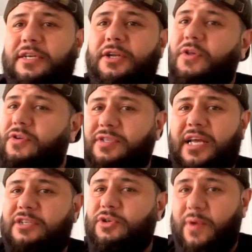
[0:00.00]
thing you know, there's
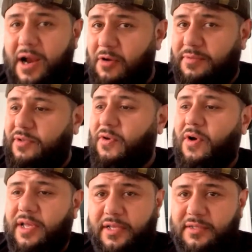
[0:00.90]
like two Arabs in the
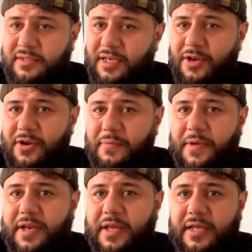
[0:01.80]
audience. You know what I mean?